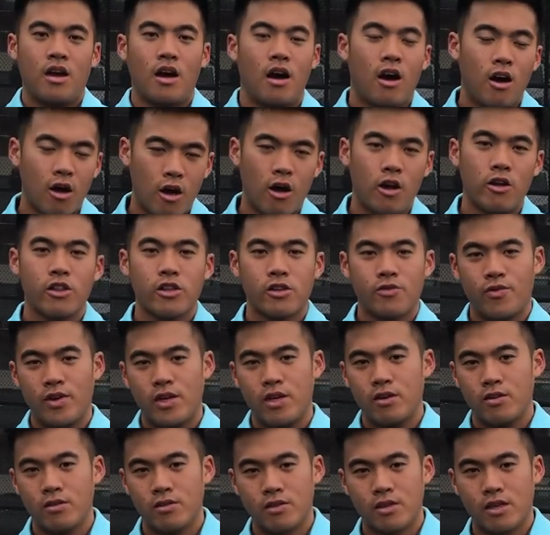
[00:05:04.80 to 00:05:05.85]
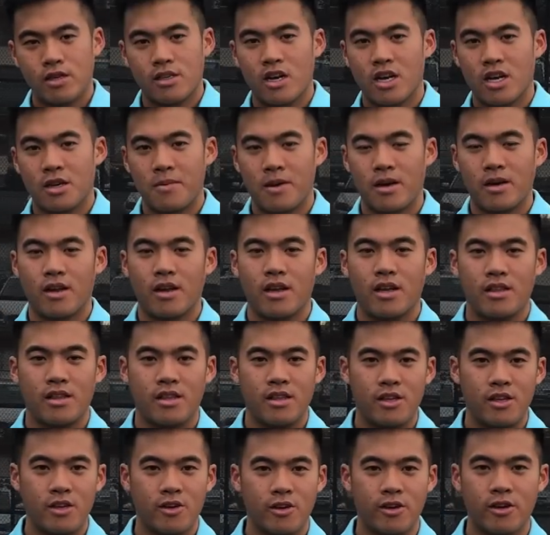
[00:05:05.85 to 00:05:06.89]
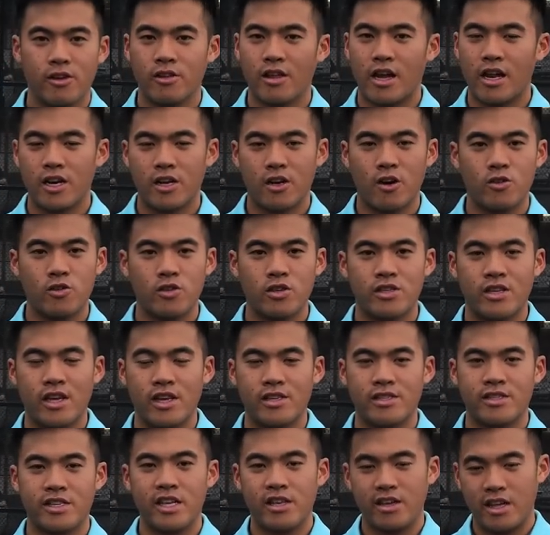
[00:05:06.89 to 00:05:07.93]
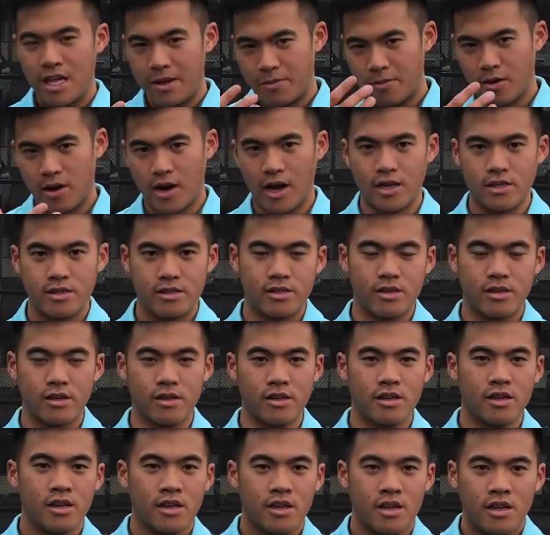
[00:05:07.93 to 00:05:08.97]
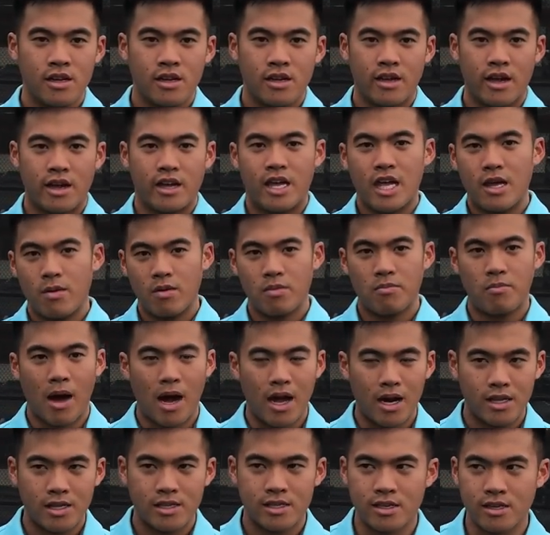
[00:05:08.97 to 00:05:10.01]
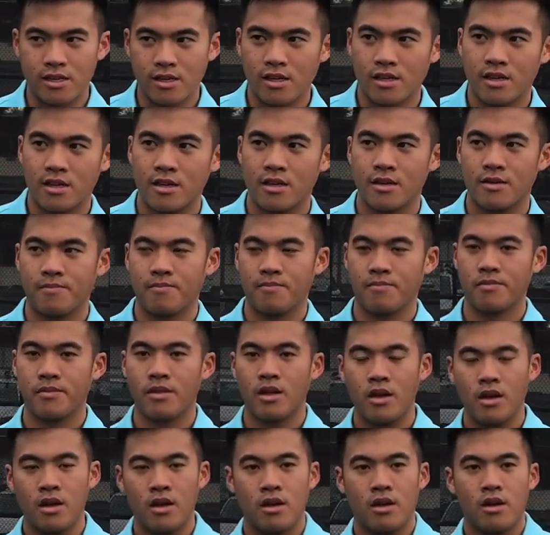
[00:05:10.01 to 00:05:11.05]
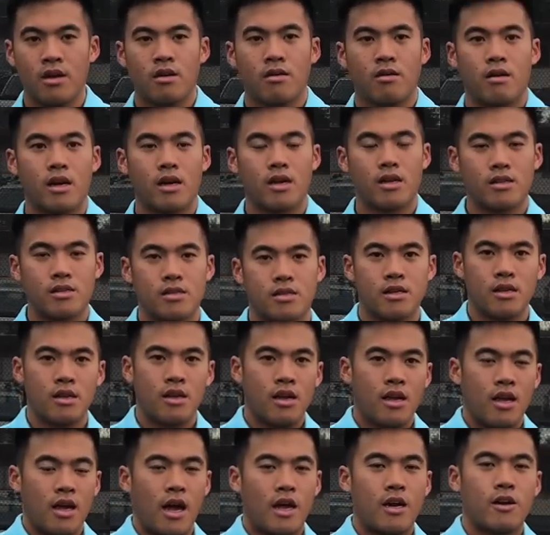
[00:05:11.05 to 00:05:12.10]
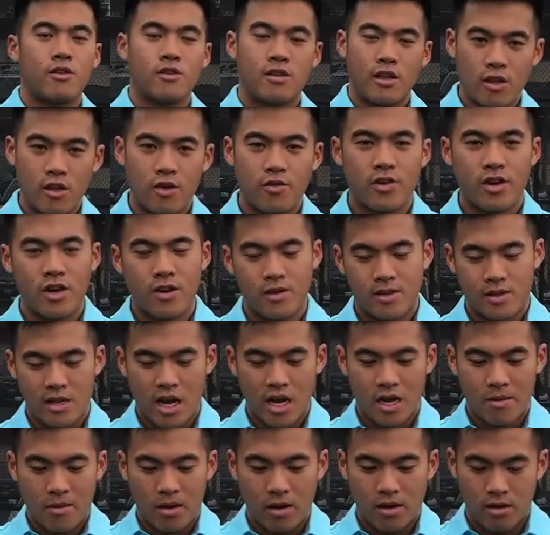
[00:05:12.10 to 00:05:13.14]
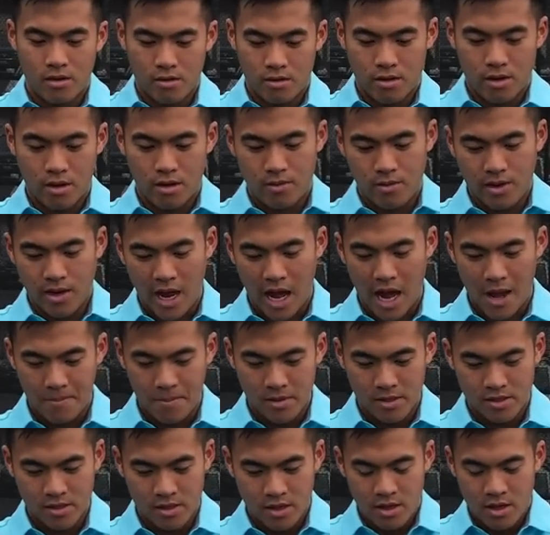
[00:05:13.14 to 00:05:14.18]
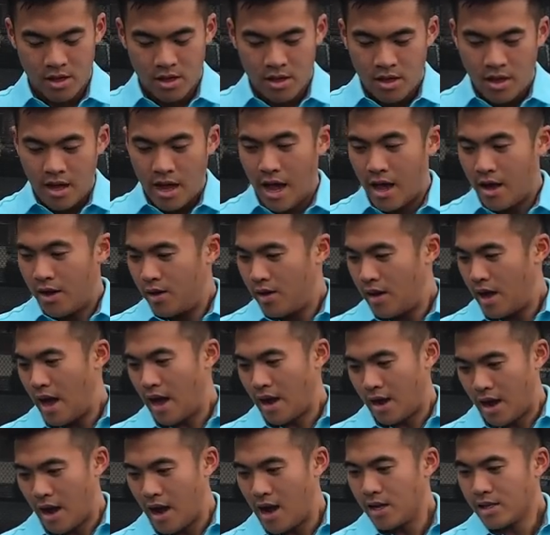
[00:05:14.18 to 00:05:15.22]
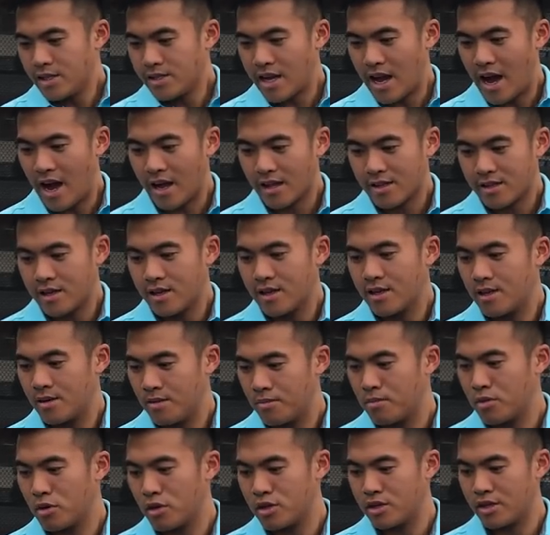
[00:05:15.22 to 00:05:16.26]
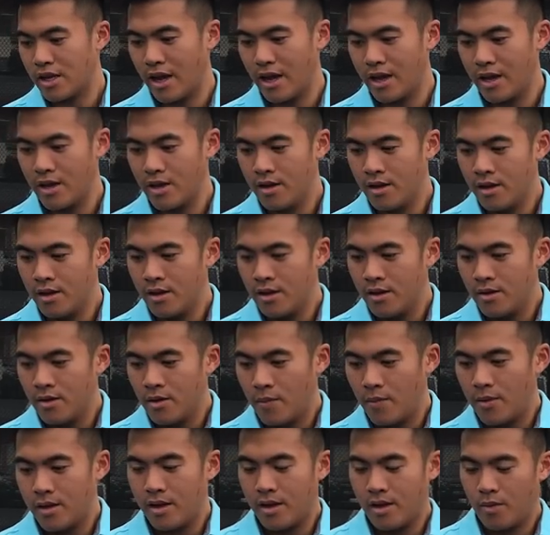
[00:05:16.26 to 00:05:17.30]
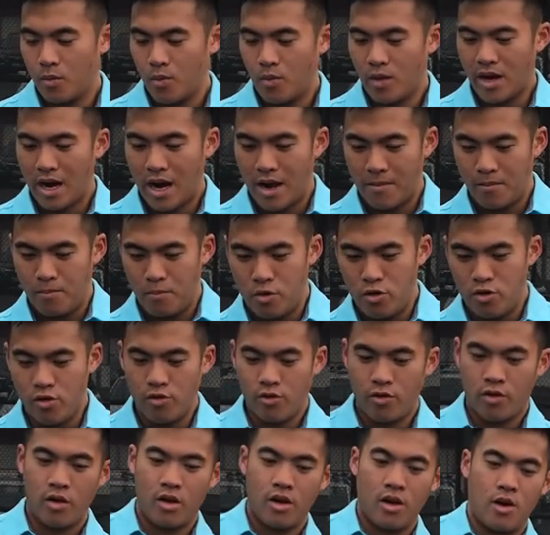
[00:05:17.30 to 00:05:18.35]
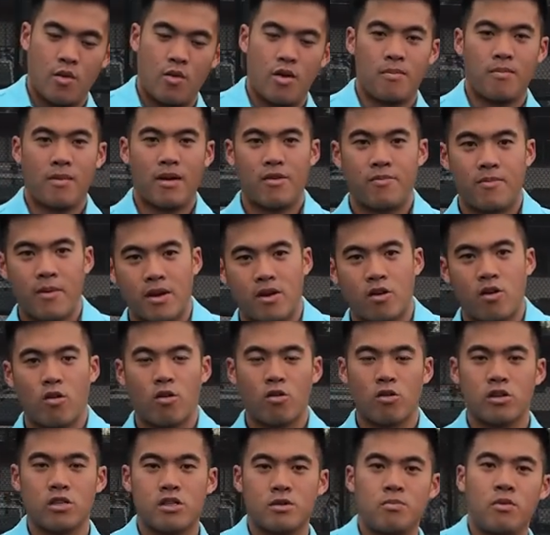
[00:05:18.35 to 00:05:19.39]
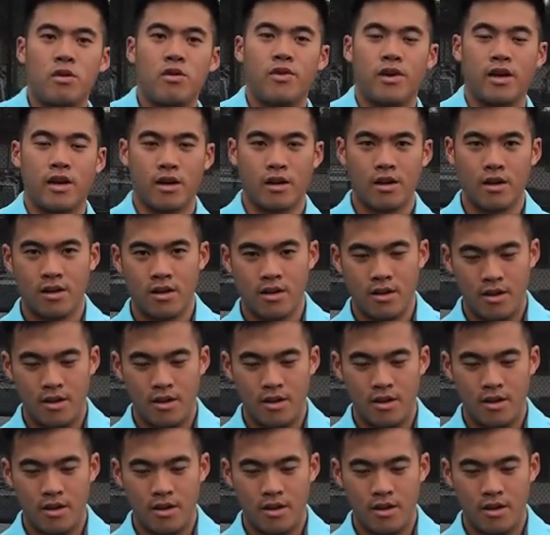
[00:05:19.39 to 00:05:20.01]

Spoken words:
All the videos I talk about, and you'll hear a lot of coaches say, keep your head still. Okay, keep your body still. All right, because I know another video we talked about, okay, what happens at contact, per se, when I move, if my core is moving.